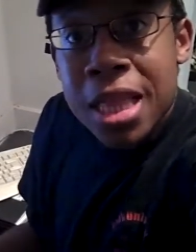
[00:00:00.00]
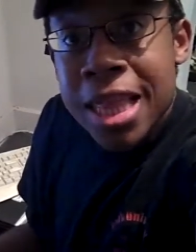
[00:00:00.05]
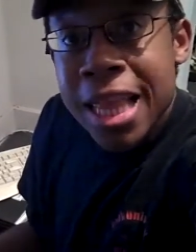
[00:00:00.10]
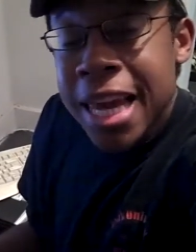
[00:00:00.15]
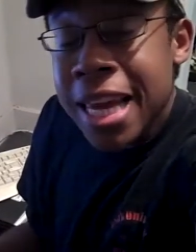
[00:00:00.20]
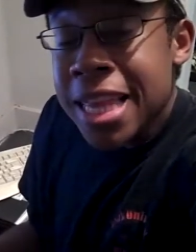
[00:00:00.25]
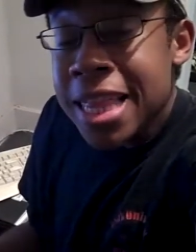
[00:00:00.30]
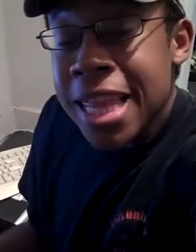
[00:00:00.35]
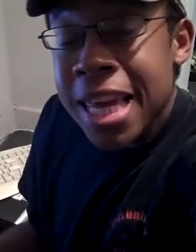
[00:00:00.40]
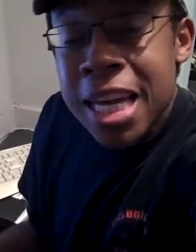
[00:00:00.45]

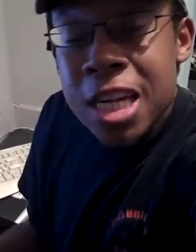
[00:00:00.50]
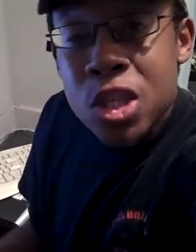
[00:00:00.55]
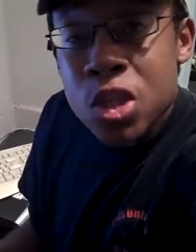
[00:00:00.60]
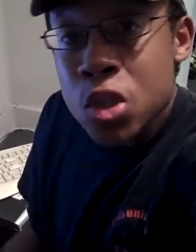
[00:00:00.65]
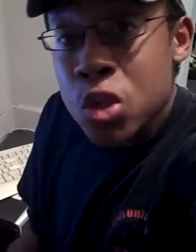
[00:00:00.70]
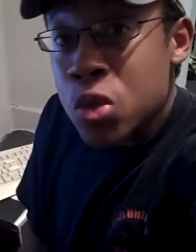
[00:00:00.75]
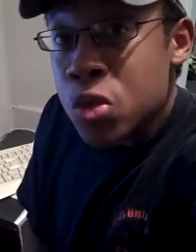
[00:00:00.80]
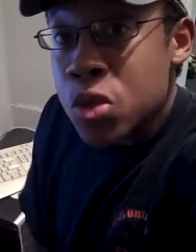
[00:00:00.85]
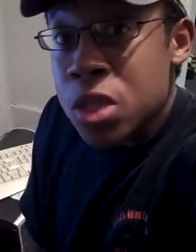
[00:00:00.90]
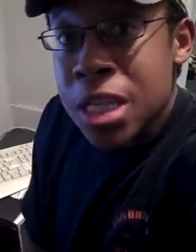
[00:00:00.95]
late late
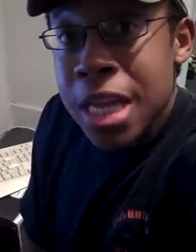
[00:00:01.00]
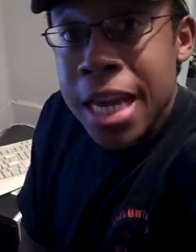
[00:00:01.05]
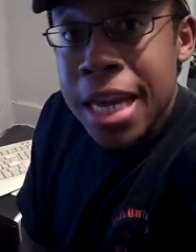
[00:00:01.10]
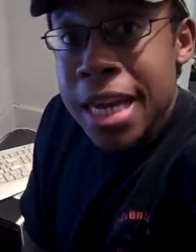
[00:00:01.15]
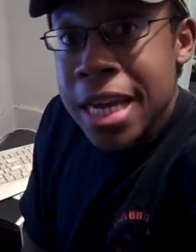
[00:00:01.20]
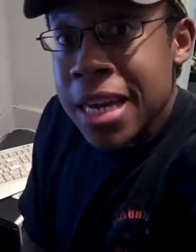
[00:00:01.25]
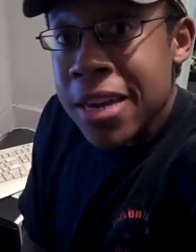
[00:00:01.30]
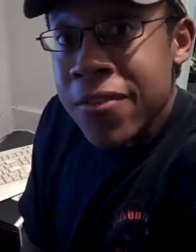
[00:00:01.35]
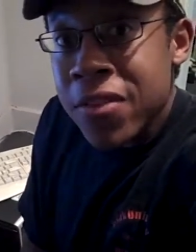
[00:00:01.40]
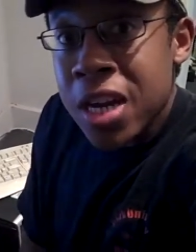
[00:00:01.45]

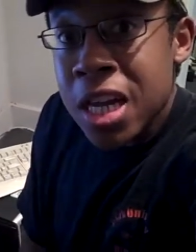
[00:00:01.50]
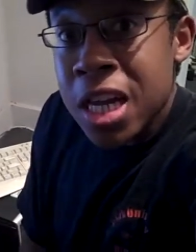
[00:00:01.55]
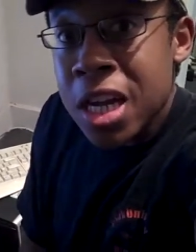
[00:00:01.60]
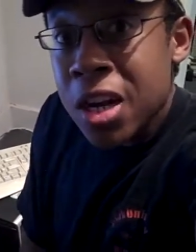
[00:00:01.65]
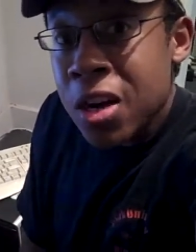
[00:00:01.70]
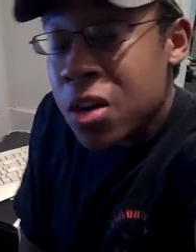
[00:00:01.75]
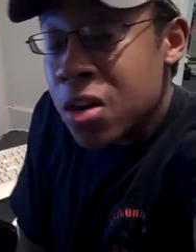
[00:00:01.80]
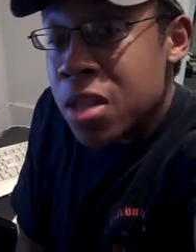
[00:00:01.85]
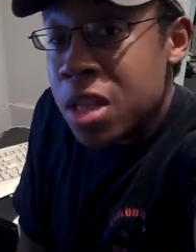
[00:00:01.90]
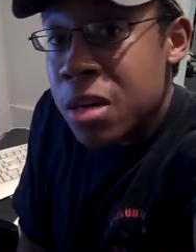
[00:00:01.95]
Tuesday
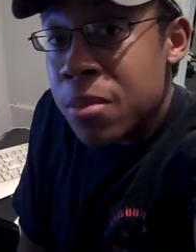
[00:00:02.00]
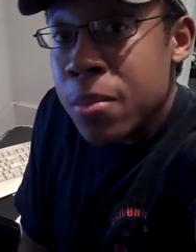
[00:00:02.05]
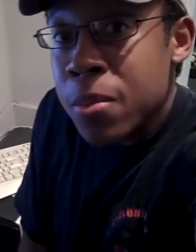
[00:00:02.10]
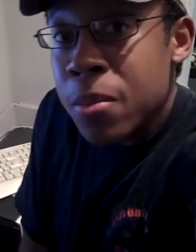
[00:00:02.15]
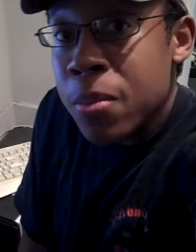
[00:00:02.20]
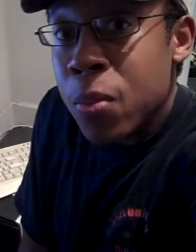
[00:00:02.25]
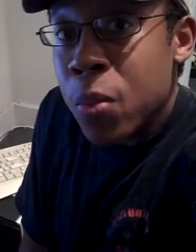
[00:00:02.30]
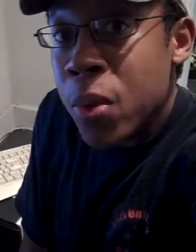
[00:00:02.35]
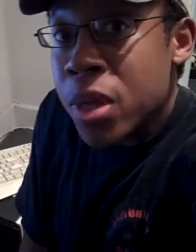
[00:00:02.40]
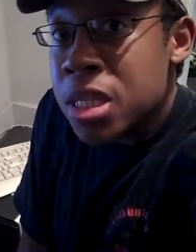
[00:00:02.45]
evening, early
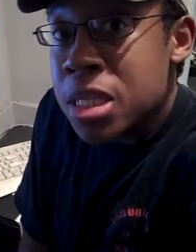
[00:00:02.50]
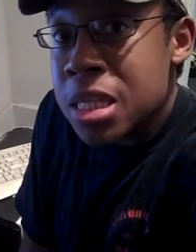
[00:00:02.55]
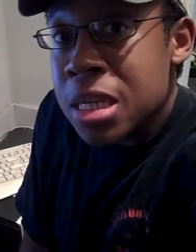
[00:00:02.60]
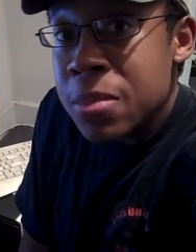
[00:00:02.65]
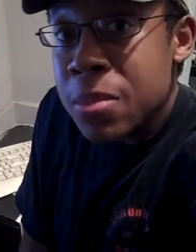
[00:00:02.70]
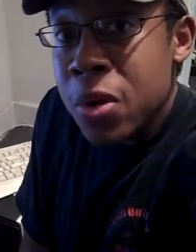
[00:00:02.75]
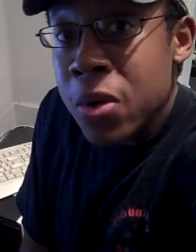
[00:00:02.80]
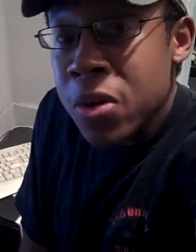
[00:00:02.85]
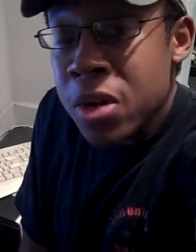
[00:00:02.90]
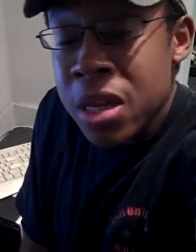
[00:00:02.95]

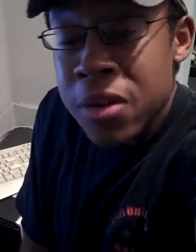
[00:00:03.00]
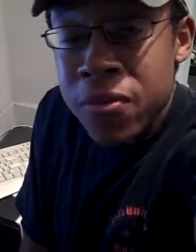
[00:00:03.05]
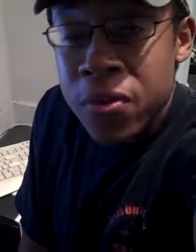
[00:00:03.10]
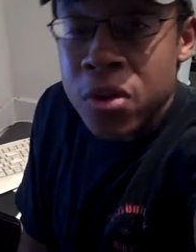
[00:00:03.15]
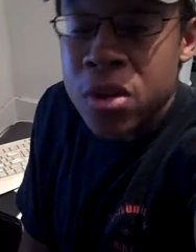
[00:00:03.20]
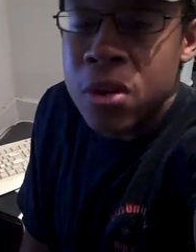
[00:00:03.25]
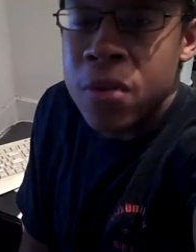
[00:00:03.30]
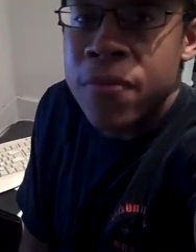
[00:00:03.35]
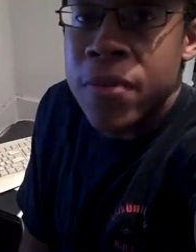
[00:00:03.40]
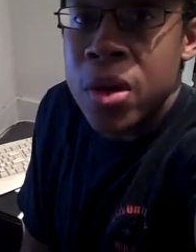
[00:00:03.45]
Wednesday morning
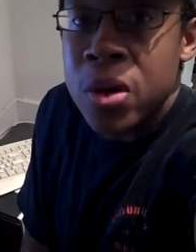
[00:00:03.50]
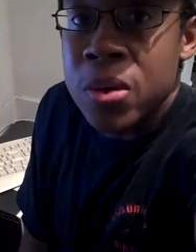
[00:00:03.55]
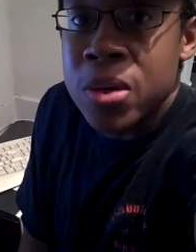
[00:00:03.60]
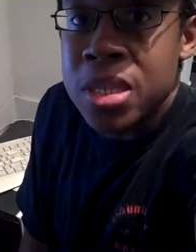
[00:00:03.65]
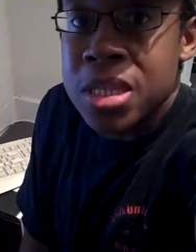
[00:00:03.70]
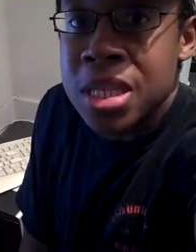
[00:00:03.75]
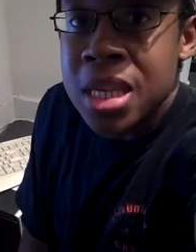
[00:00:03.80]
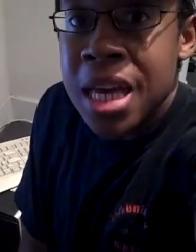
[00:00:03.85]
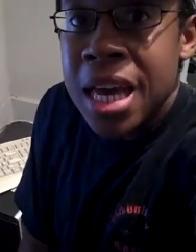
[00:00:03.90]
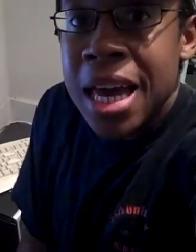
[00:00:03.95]
for you
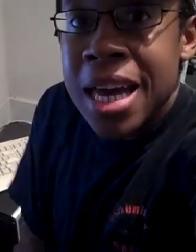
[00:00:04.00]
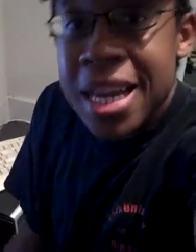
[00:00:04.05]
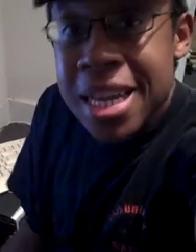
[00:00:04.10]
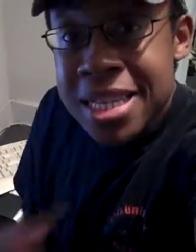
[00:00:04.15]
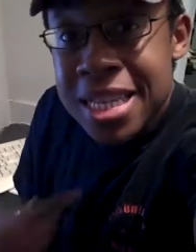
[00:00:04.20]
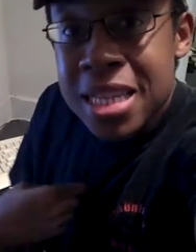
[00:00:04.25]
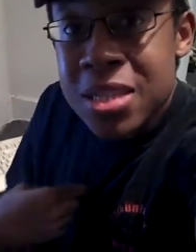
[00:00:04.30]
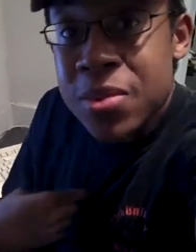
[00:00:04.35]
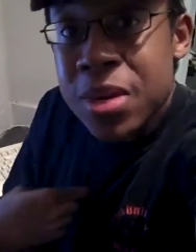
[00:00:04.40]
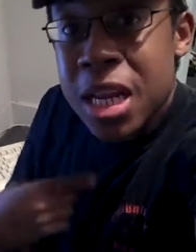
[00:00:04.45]
folks,
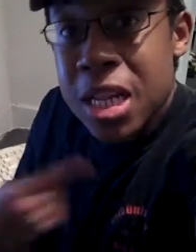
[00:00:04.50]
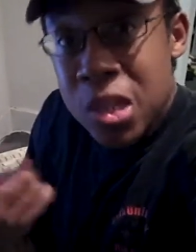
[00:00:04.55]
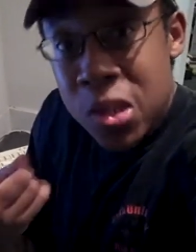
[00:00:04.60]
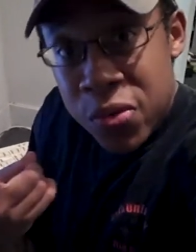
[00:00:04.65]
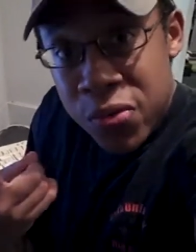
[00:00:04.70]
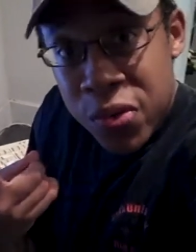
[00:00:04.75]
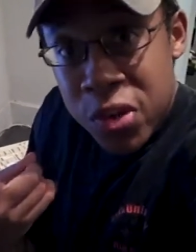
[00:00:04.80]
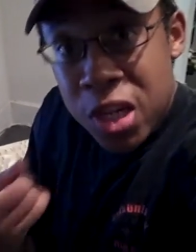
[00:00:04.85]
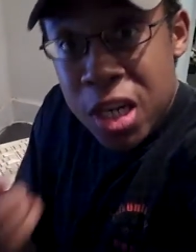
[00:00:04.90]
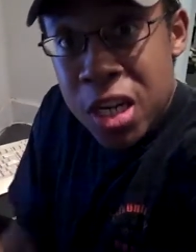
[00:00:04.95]
because that's what I
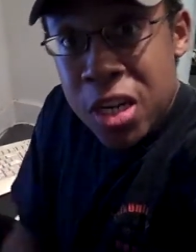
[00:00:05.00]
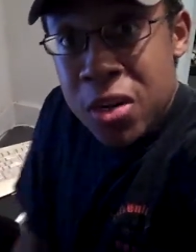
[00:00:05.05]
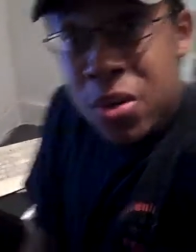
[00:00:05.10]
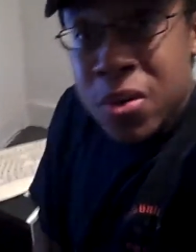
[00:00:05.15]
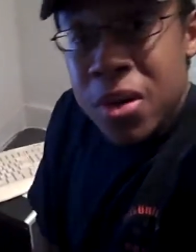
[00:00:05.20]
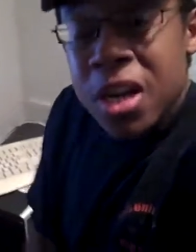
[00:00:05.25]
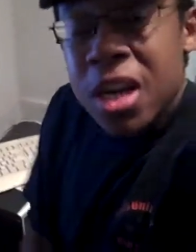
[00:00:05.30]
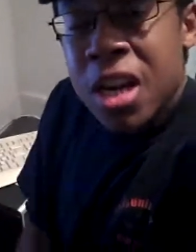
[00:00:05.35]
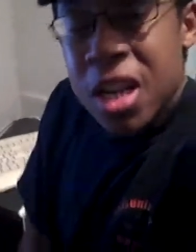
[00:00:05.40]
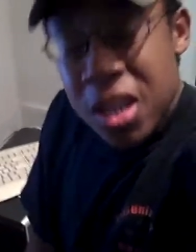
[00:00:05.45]
do for
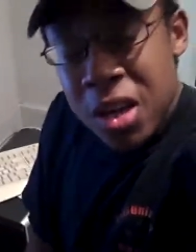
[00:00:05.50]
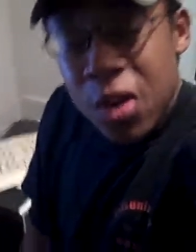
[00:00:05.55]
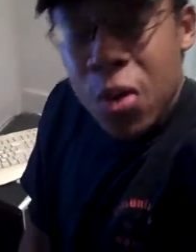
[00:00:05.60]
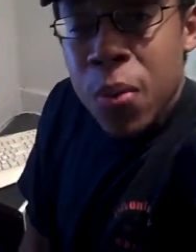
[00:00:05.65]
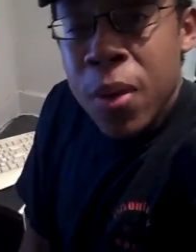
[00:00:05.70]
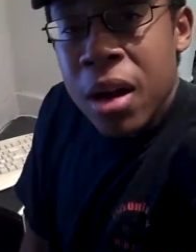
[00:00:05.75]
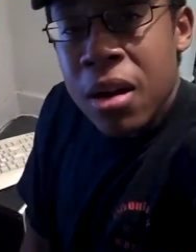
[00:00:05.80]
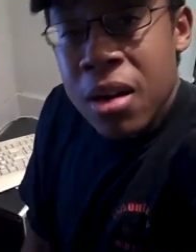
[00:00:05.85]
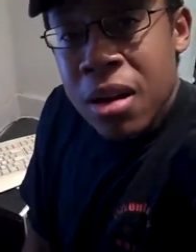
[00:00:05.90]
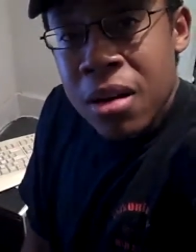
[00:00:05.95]
you. You're
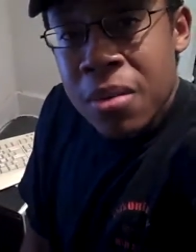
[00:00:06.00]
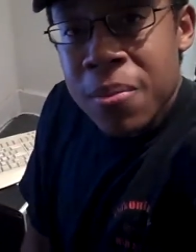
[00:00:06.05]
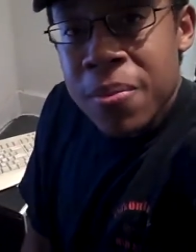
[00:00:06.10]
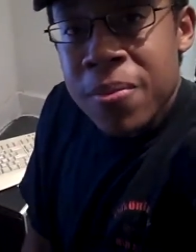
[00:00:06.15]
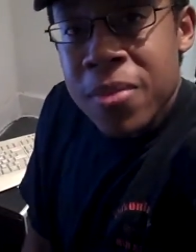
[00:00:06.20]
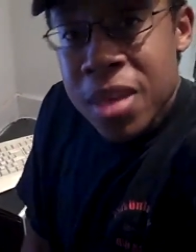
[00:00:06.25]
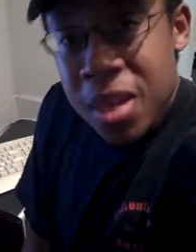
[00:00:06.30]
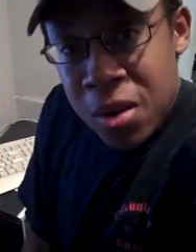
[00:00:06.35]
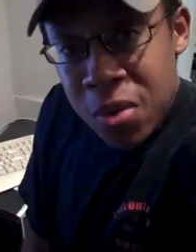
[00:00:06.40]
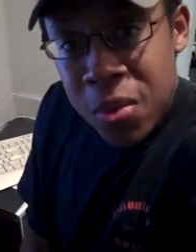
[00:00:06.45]
welcome.
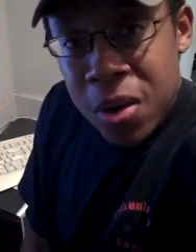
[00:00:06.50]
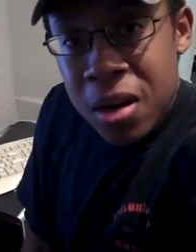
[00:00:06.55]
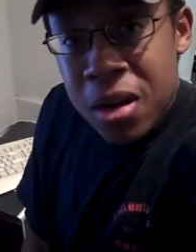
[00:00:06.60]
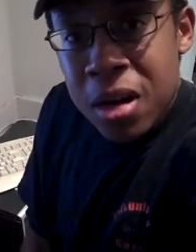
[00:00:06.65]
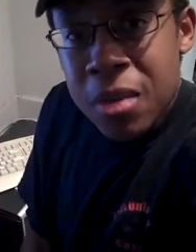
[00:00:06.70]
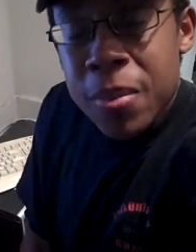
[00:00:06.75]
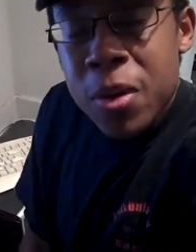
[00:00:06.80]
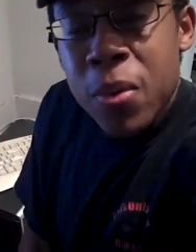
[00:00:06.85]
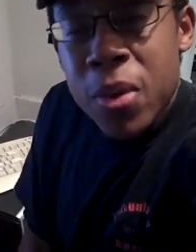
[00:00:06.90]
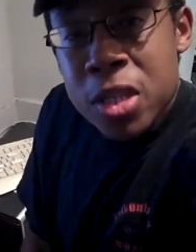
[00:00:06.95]
You're
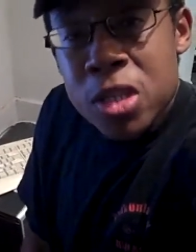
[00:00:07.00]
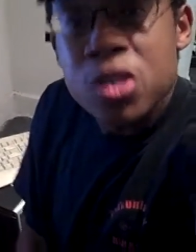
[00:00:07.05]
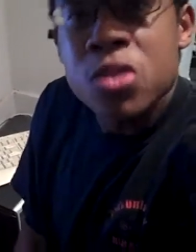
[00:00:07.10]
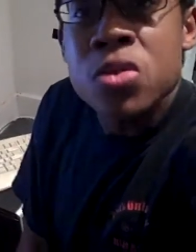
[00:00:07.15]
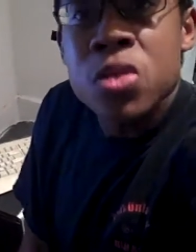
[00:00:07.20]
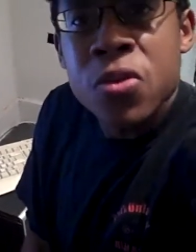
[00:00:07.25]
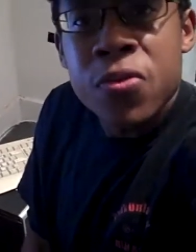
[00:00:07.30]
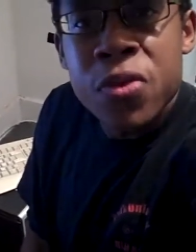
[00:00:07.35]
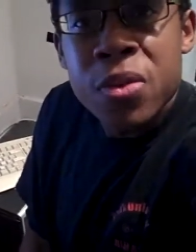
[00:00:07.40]
welcome. And what do you do